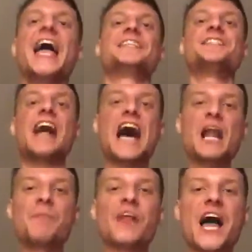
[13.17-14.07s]
It's
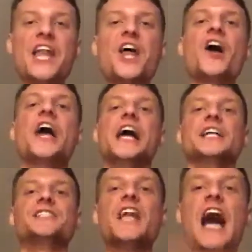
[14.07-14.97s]
not a blender.
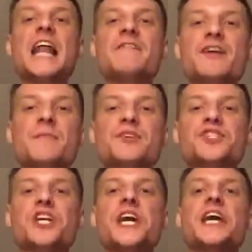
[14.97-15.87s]
It's not even a
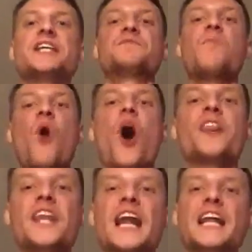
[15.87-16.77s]
machine. It's more
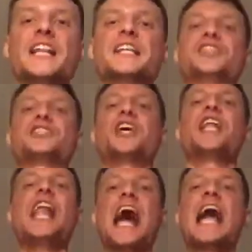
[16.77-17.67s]
than any of these. It's
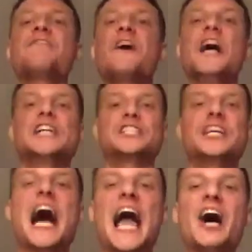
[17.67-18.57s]
a
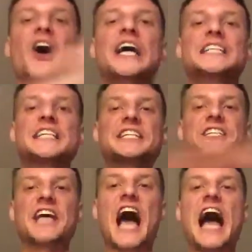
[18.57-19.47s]
lifestyle
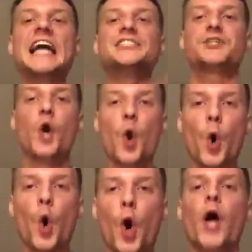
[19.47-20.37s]
design
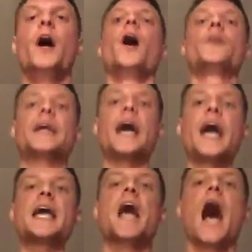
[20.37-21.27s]
tool.
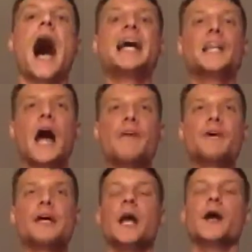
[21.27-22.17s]
Okay? I
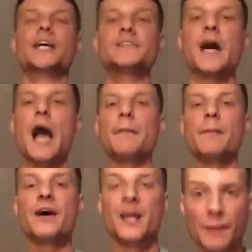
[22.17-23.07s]
love it because I'm a
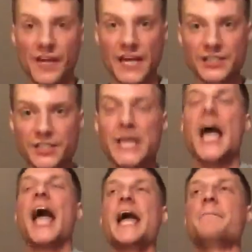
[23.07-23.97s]
minimalist
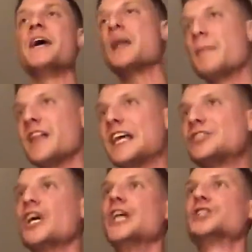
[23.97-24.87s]
and
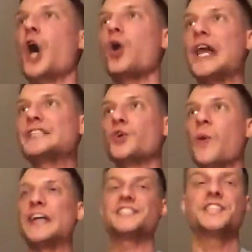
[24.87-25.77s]
minimalists don't like to
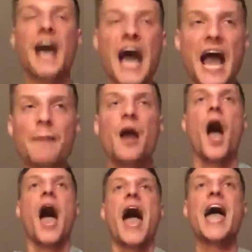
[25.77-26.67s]
waste time,
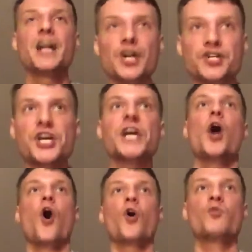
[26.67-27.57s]

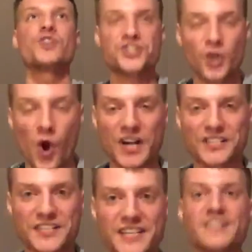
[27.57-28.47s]
energy, or
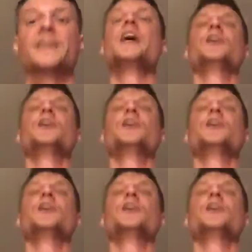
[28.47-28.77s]
resources.